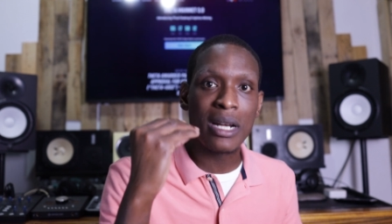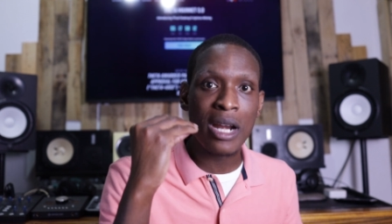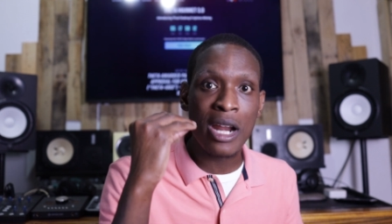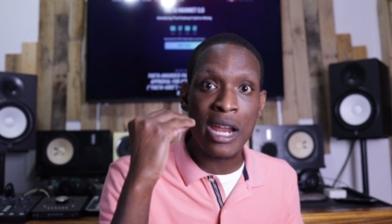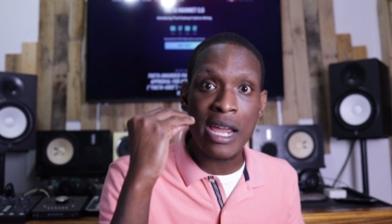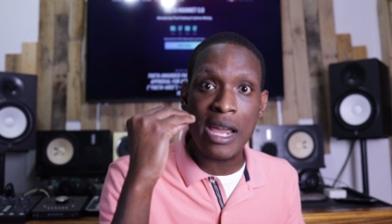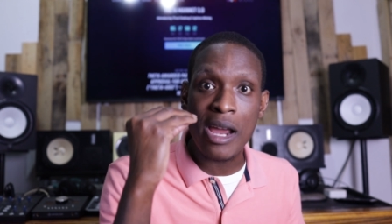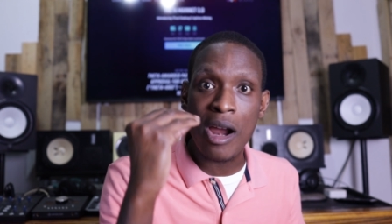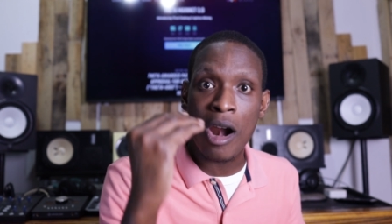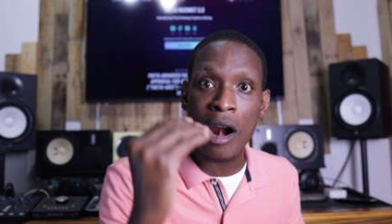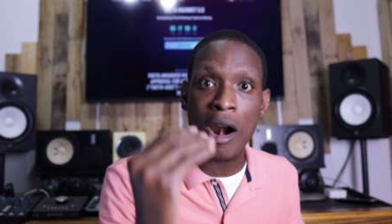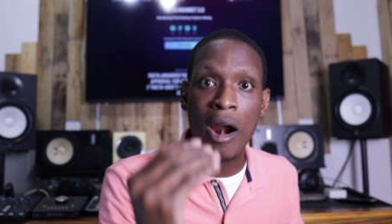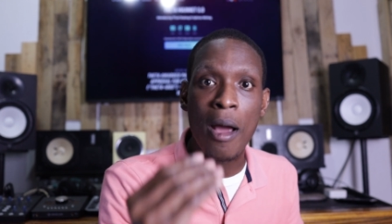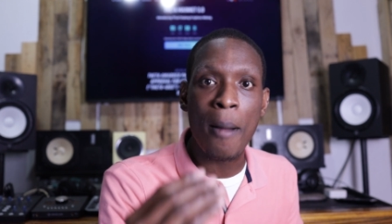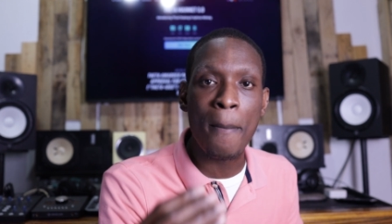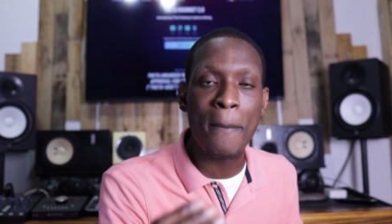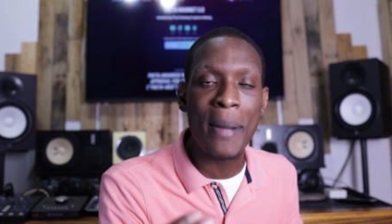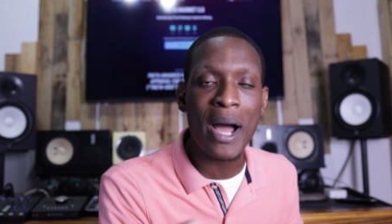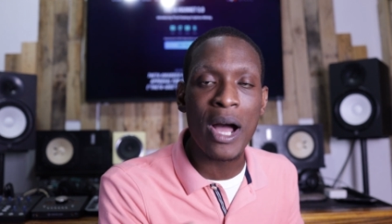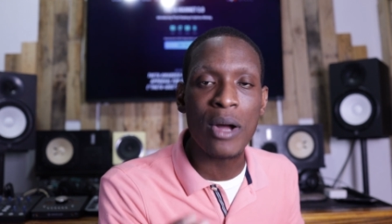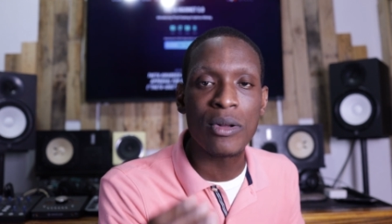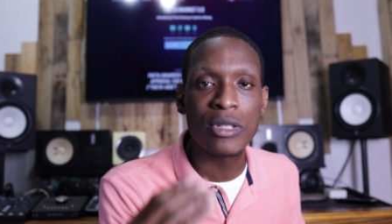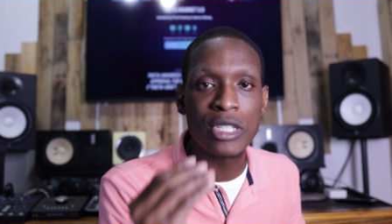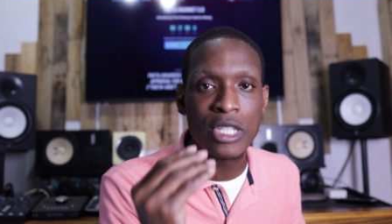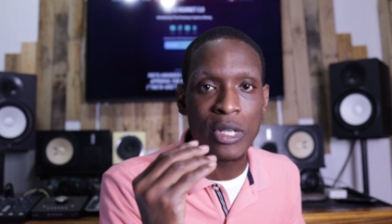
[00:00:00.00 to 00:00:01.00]
they are
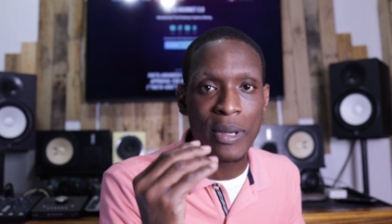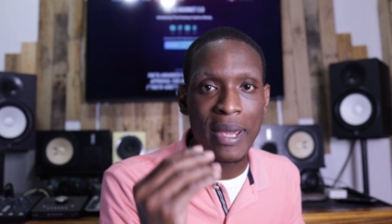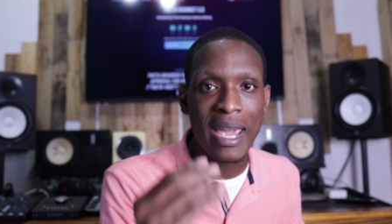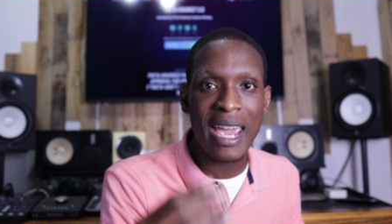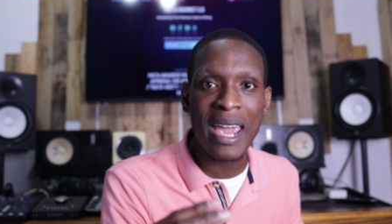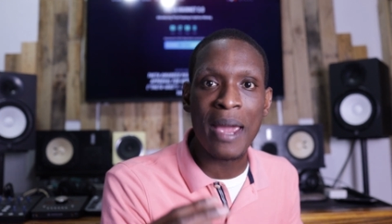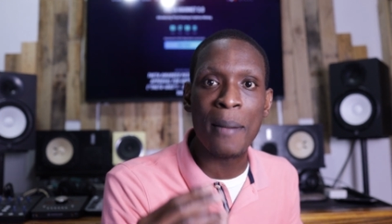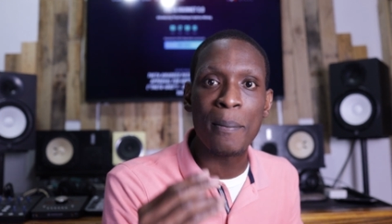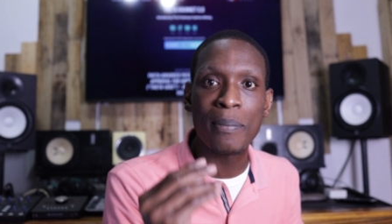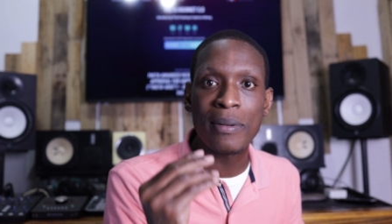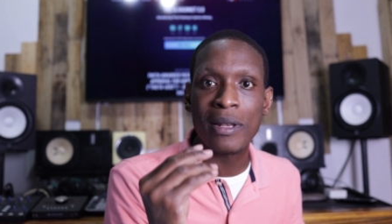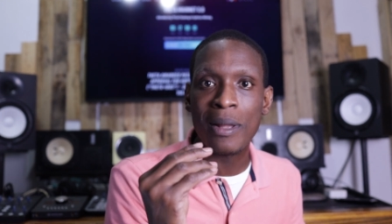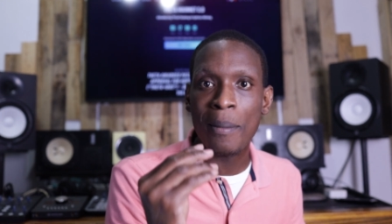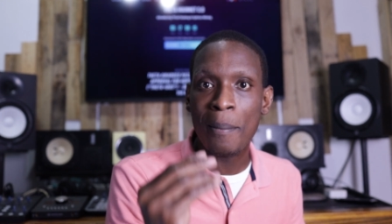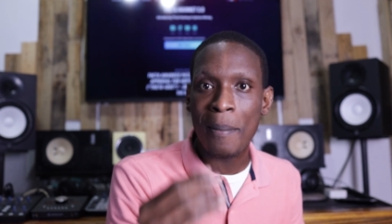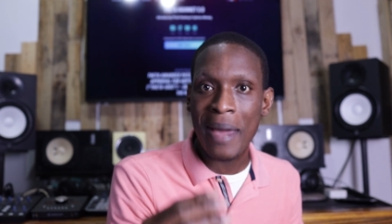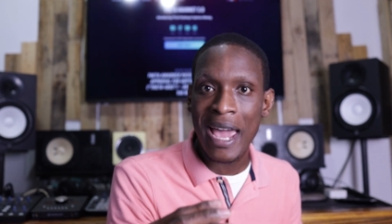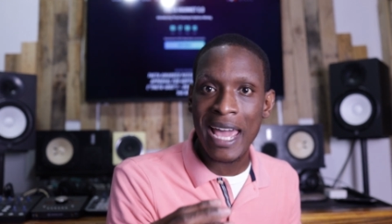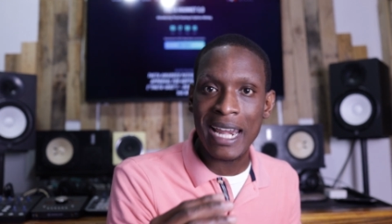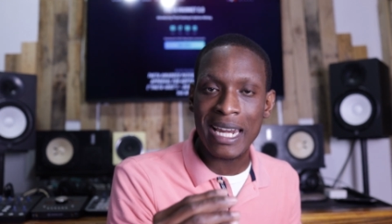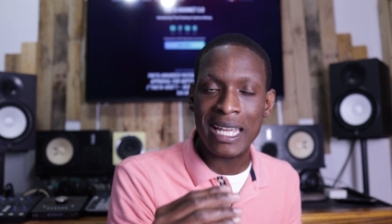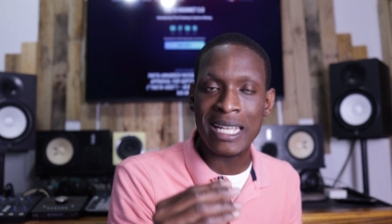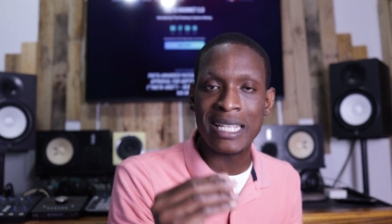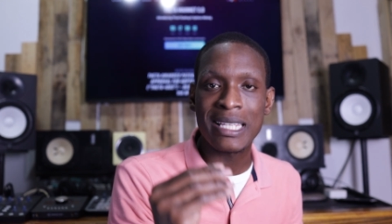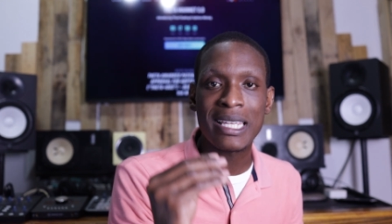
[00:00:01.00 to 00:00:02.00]
about to
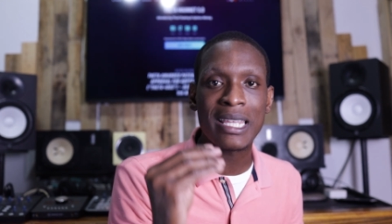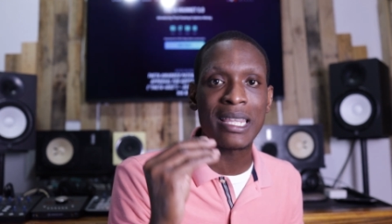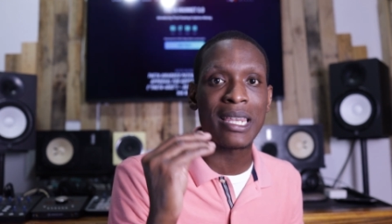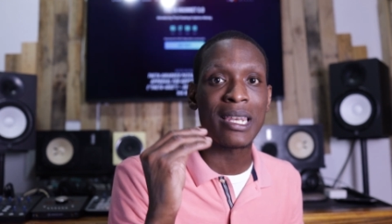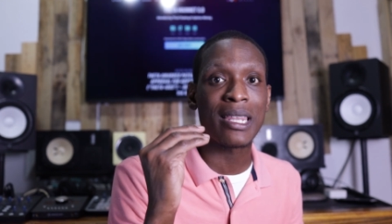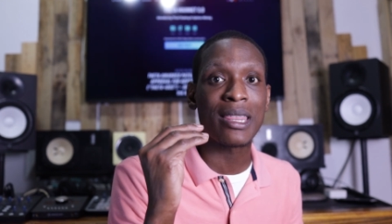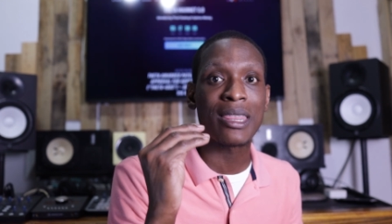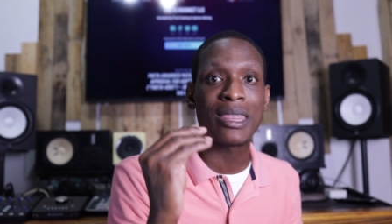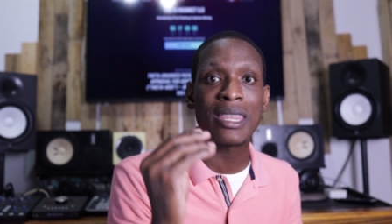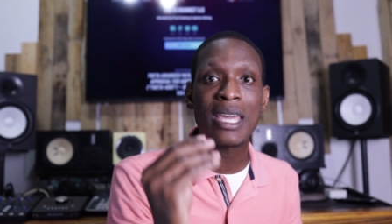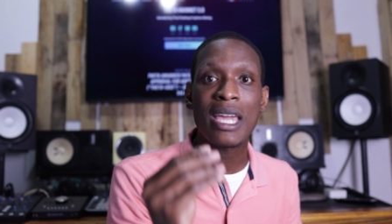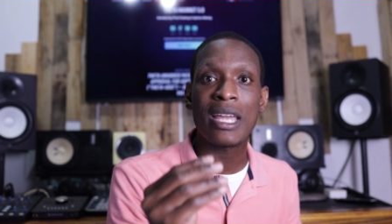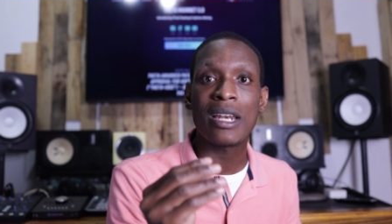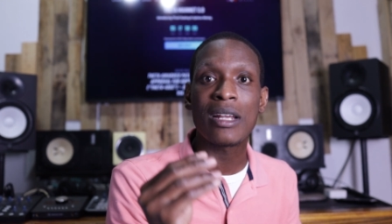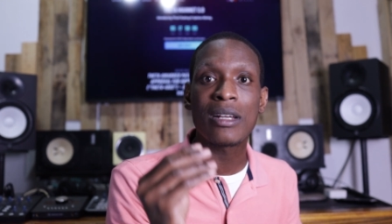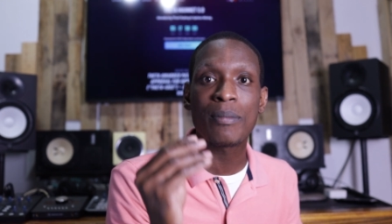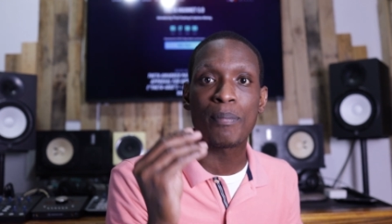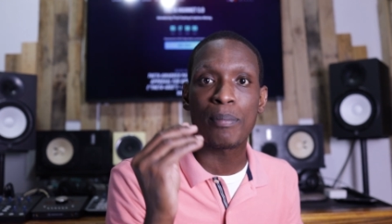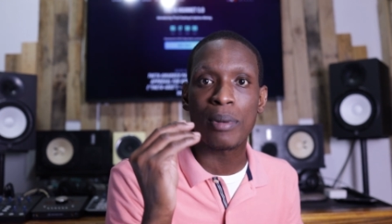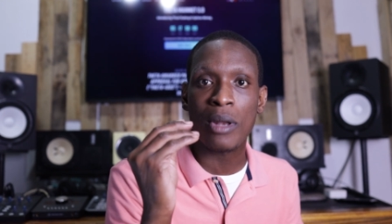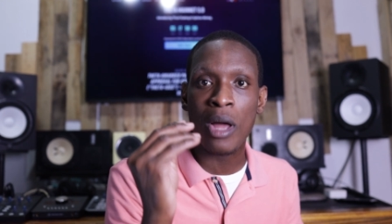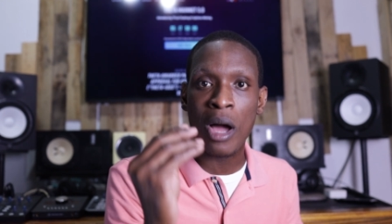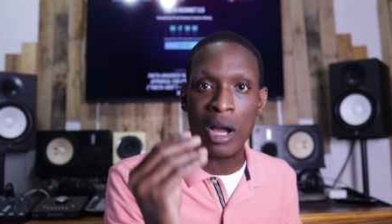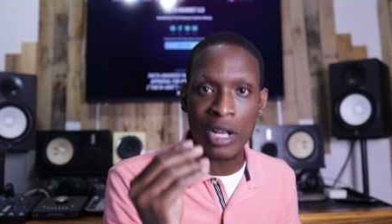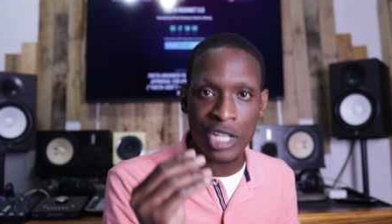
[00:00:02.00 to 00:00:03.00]
implement into the Theta
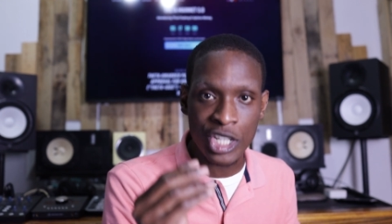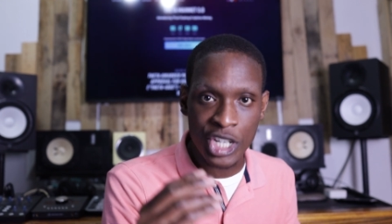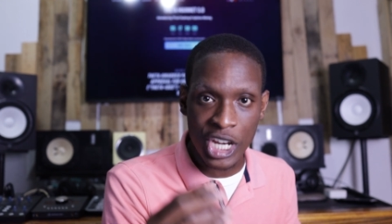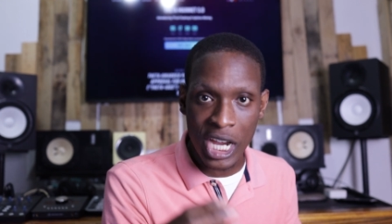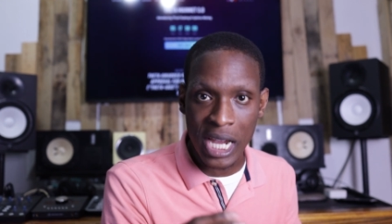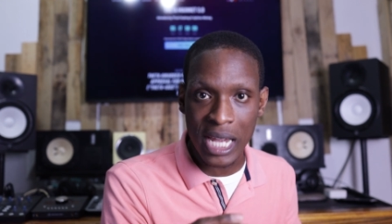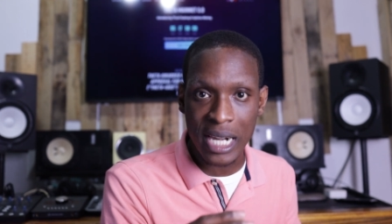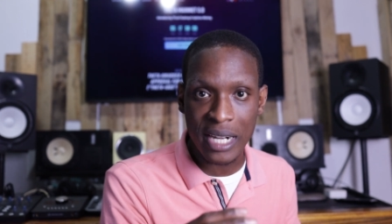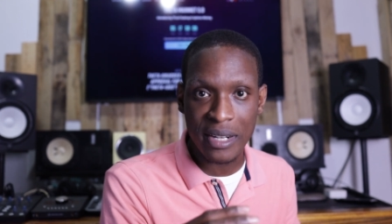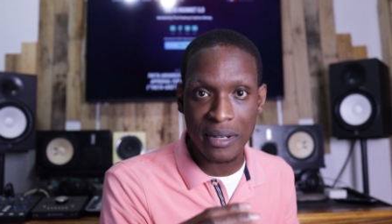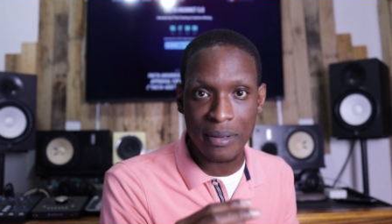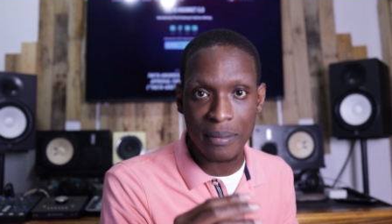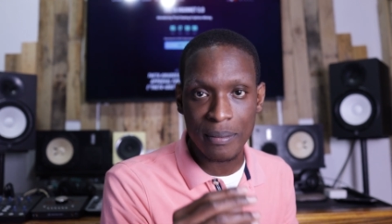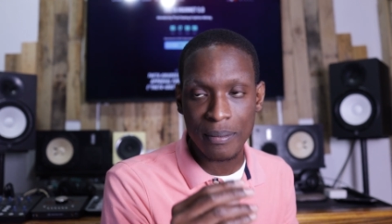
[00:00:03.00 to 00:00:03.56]
blockchain.